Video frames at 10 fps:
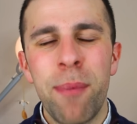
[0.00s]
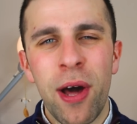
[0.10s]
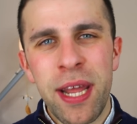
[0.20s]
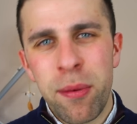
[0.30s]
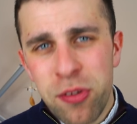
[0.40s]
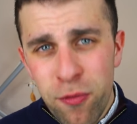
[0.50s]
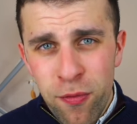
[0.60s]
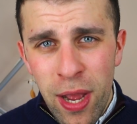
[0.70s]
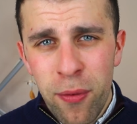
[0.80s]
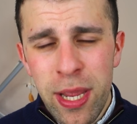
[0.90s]
but it was a
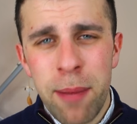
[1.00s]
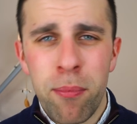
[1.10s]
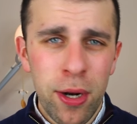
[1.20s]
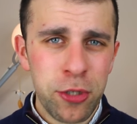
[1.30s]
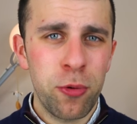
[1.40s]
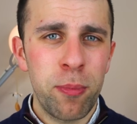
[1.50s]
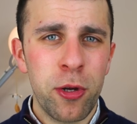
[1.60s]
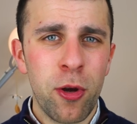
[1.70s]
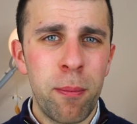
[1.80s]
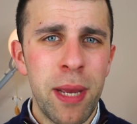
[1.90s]
very impressionable
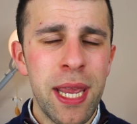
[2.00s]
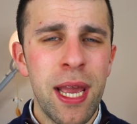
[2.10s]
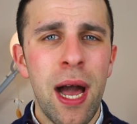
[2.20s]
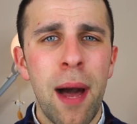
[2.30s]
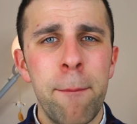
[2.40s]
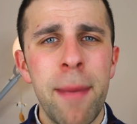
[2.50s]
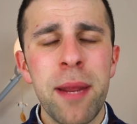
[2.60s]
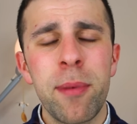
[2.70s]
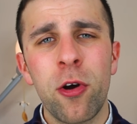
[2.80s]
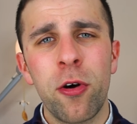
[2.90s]
book on me, uh,
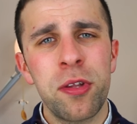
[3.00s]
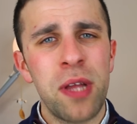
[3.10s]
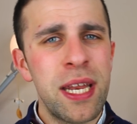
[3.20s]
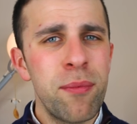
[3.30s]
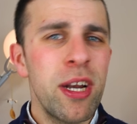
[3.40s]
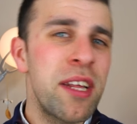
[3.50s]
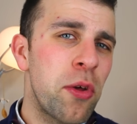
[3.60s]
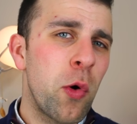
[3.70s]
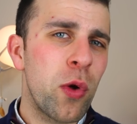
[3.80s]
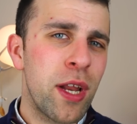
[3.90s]
mainly because it didn't really
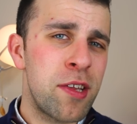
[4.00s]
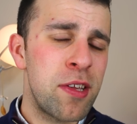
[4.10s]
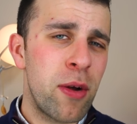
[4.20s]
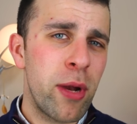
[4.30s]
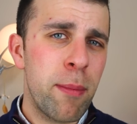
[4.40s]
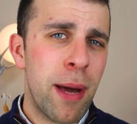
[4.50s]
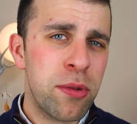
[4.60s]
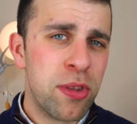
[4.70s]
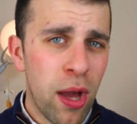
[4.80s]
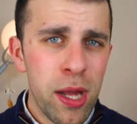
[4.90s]
talk necessarily
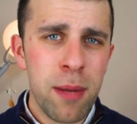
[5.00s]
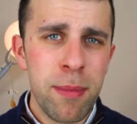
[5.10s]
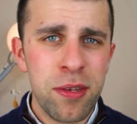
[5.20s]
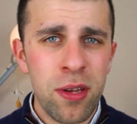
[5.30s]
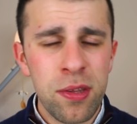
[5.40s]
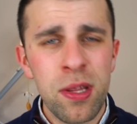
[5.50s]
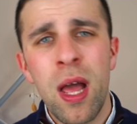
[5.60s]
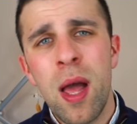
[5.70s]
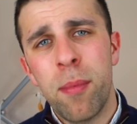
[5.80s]
about starting a business,